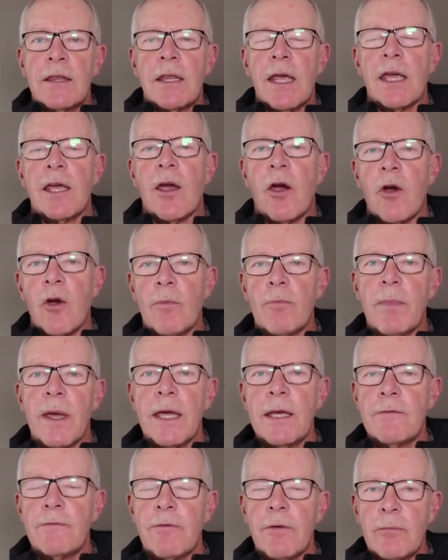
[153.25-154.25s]
They are
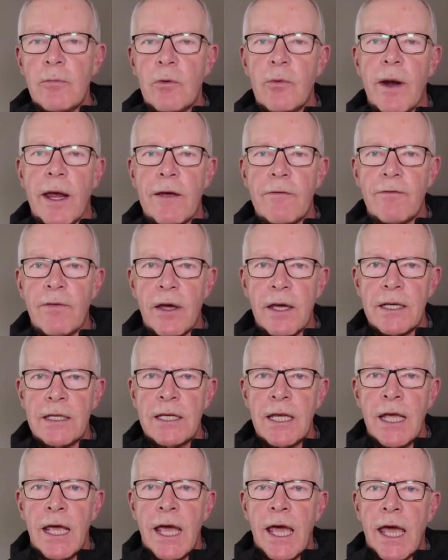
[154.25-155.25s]
made from
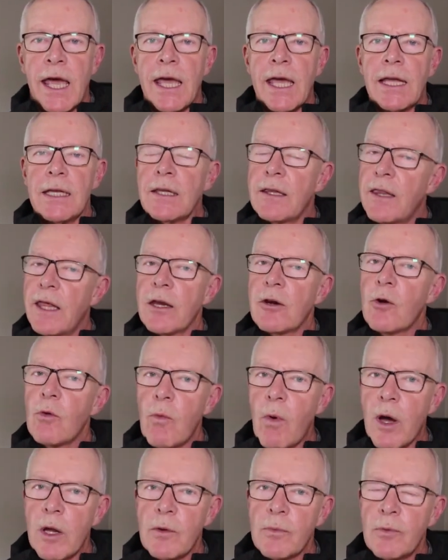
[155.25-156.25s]
graphite and they
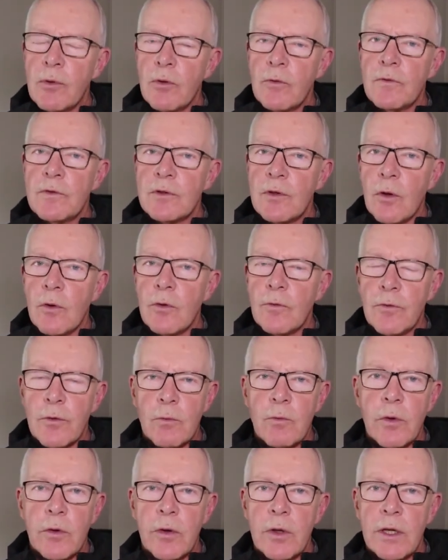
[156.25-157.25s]
are waterproof, so if
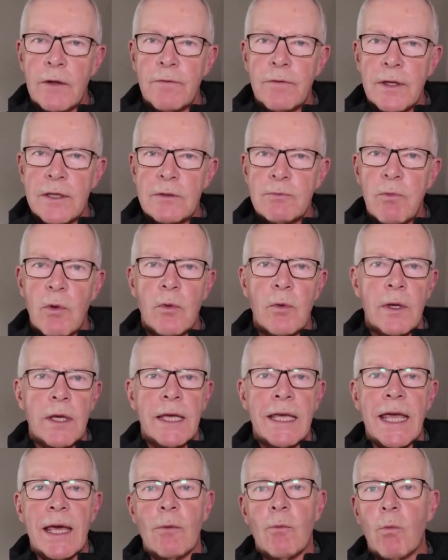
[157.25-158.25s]
you're worried if this will
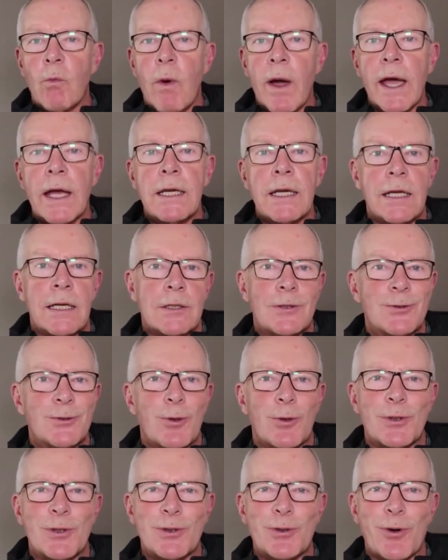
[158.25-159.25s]
get wet and
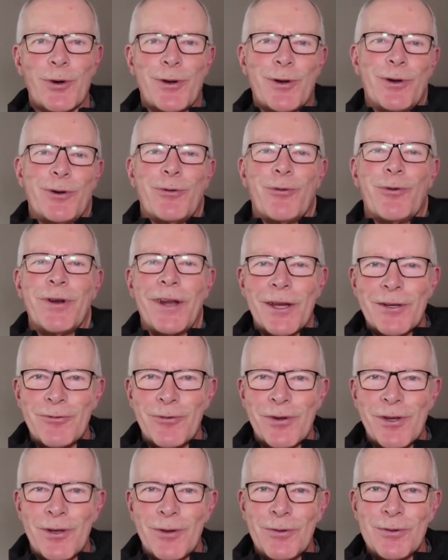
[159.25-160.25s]
short circuit or
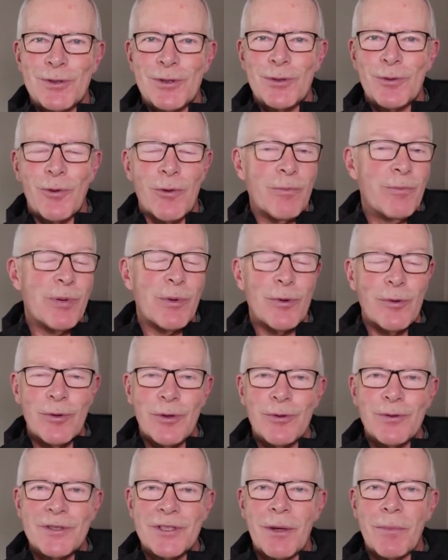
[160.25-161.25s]
electrocute you or
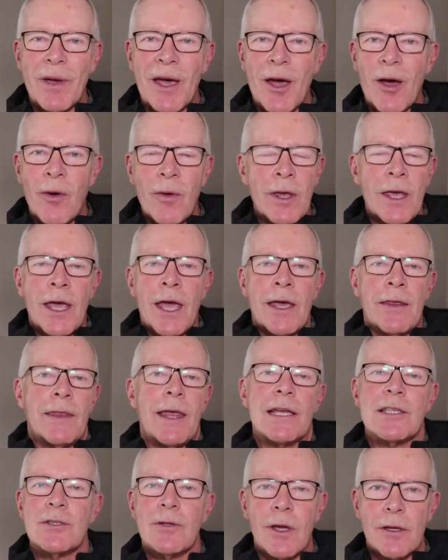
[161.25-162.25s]
burn you somehow,
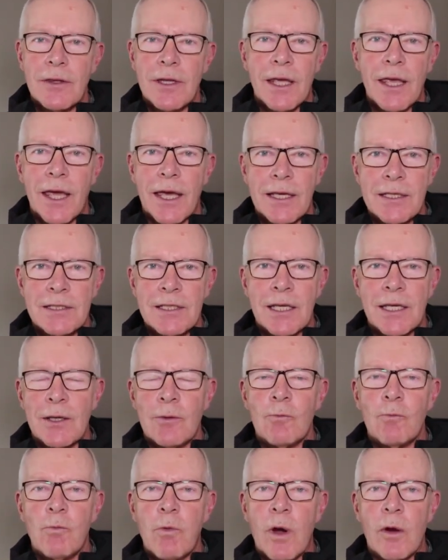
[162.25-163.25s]
that's not the case.
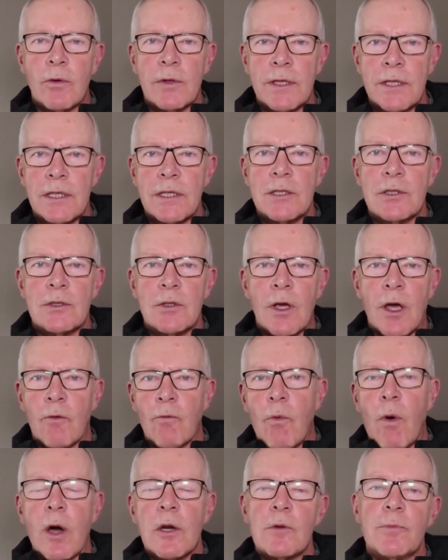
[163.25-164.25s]
It won't. It is
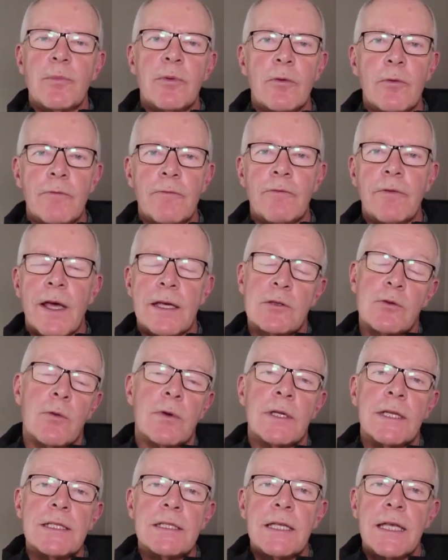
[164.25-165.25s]
a waterproof vest,
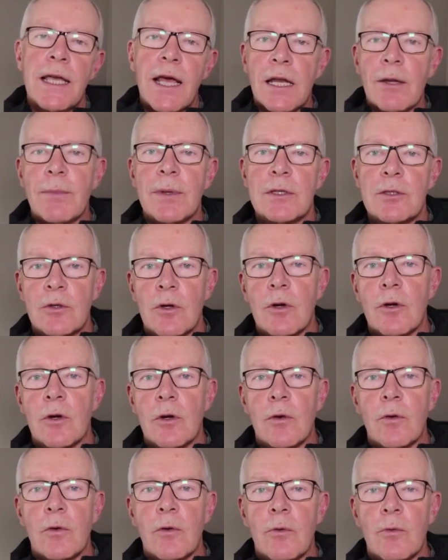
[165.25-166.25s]
or at least the elements
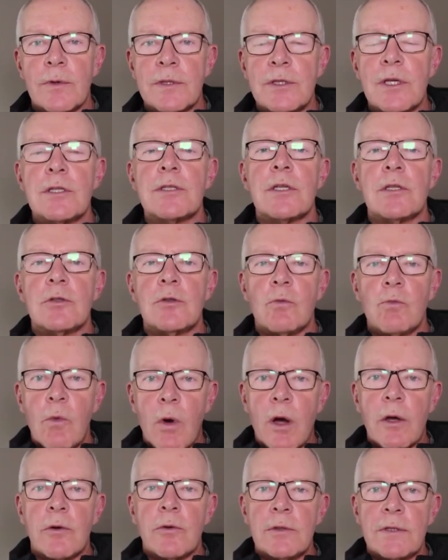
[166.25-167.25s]
are resistant to
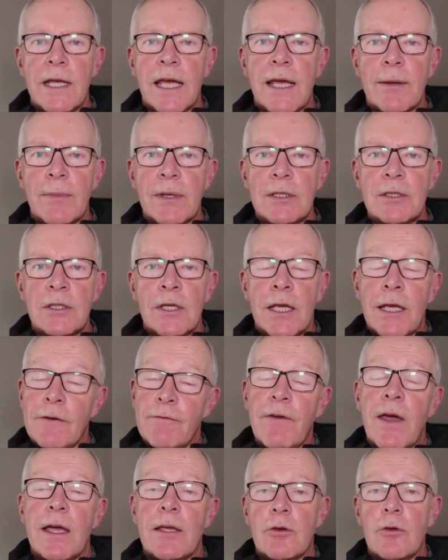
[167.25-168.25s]
water damage.
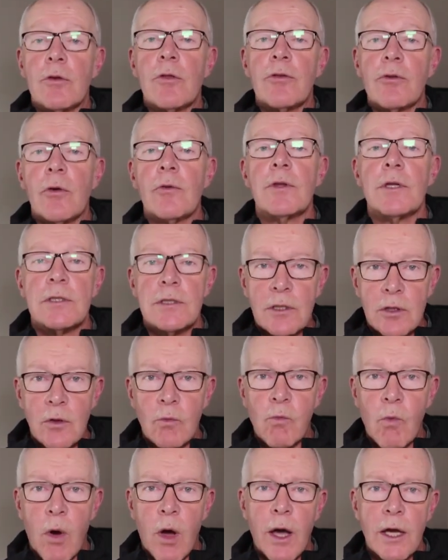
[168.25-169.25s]
In fact, you can throw this in
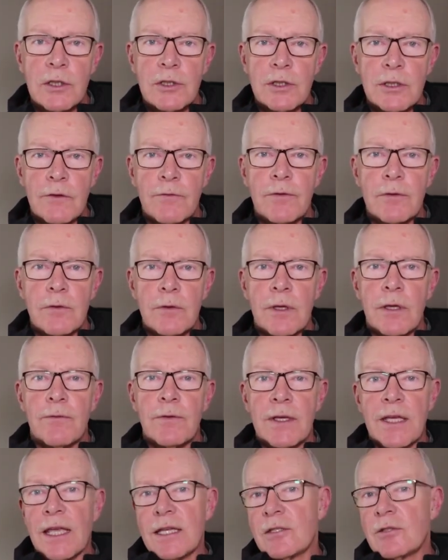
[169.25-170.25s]
the wash if
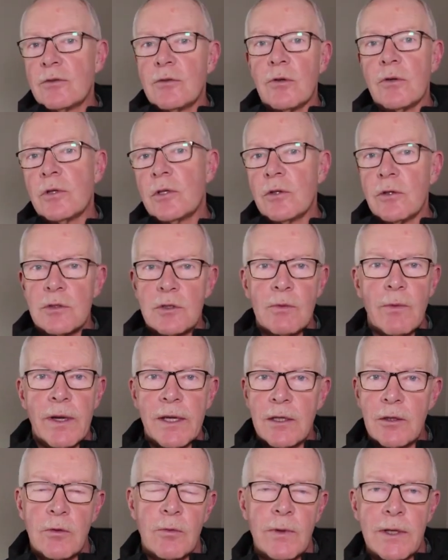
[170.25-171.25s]
it gets dirty or
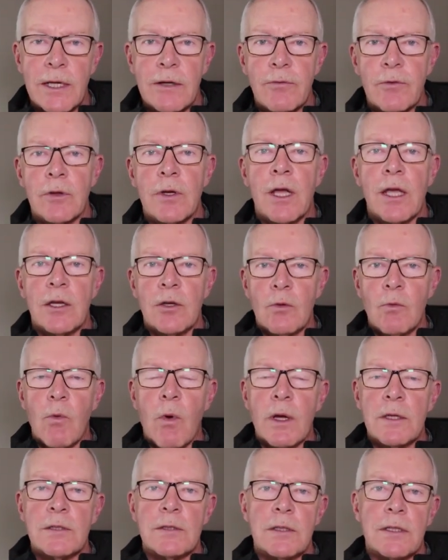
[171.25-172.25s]
sweaty or whatever and you
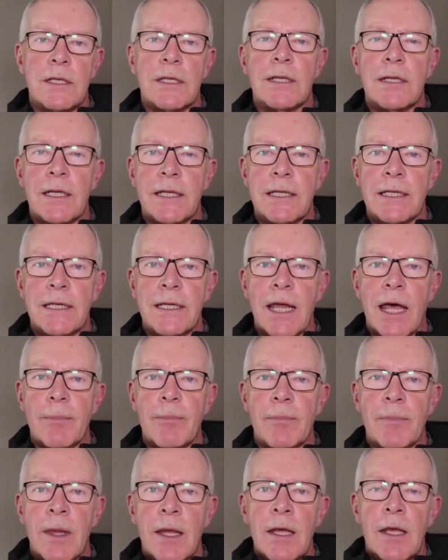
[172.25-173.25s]
want to clean it
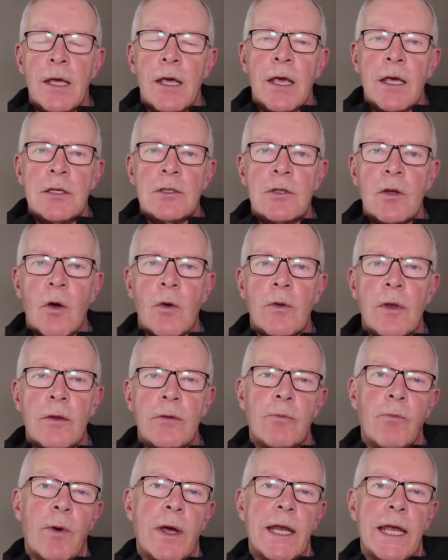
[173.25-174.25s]
up. So
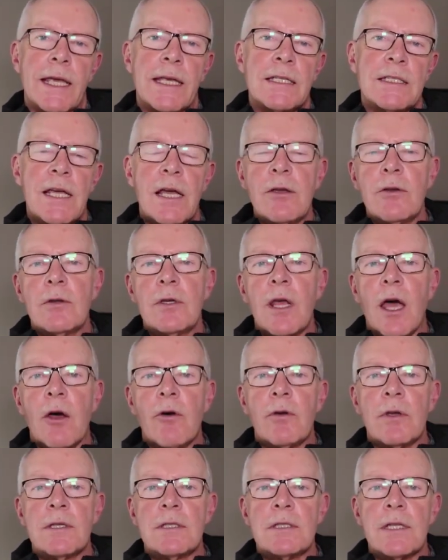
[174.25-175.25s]
what I can tell you
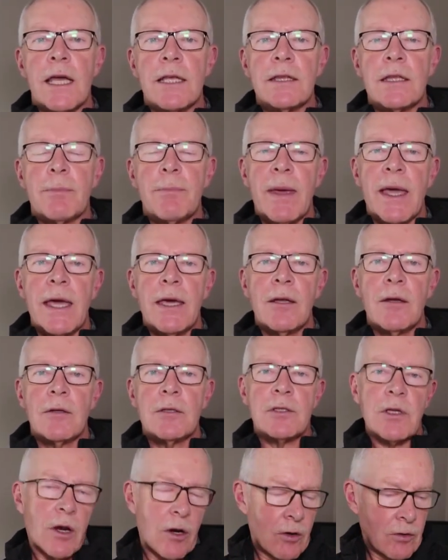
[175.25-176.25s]
now is that the
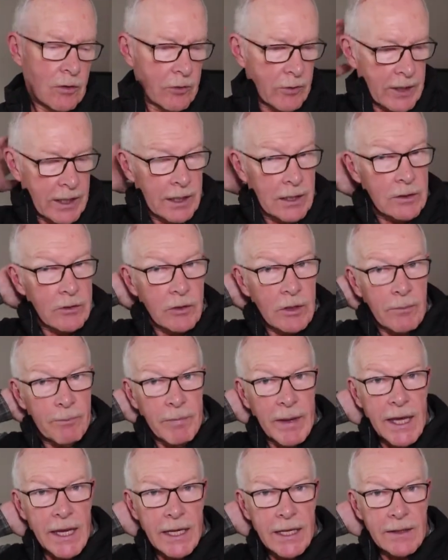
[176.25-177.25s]
panels are located on the
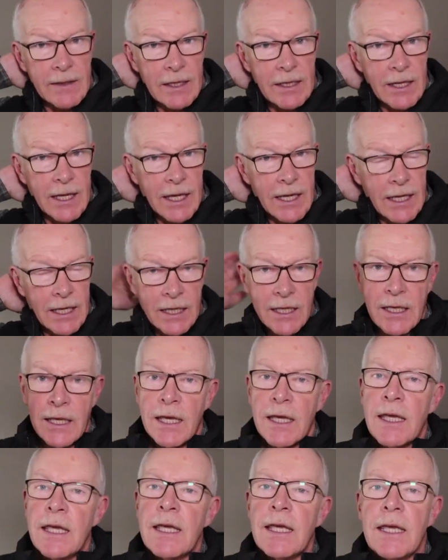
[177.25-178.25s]
back of the neck,
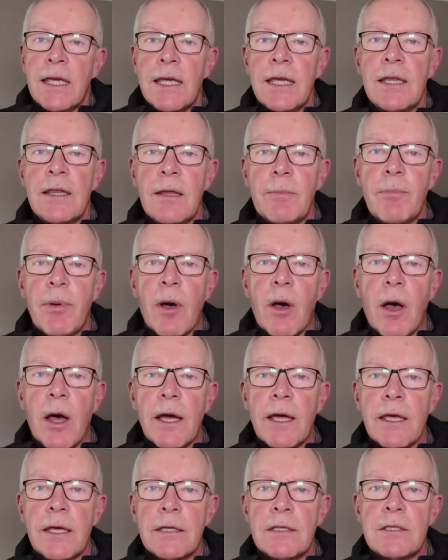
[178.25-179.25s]
in the
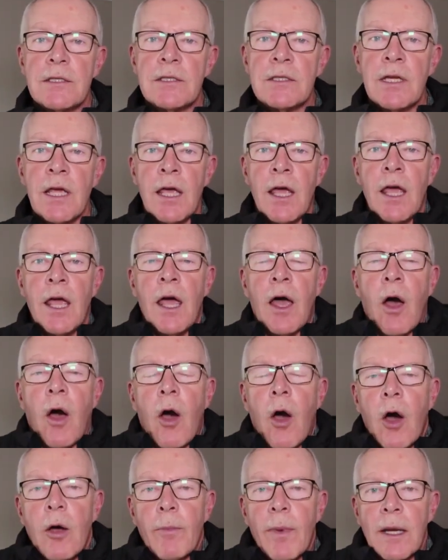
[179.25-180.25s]
pockets,
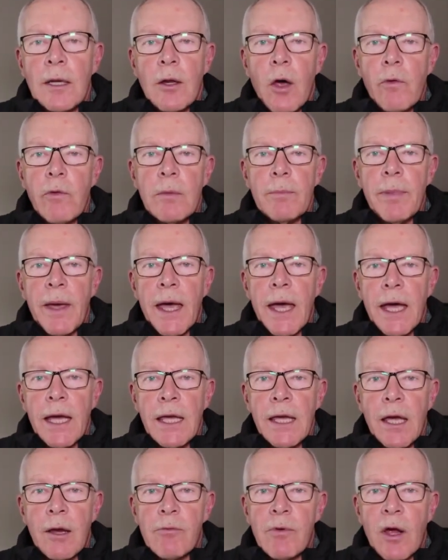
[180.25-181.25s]
on my lower
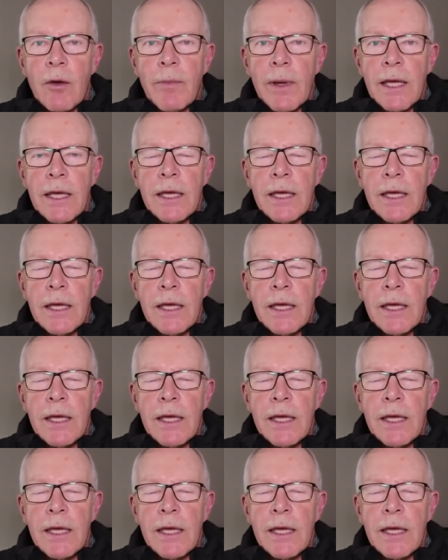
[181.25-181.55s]
back, around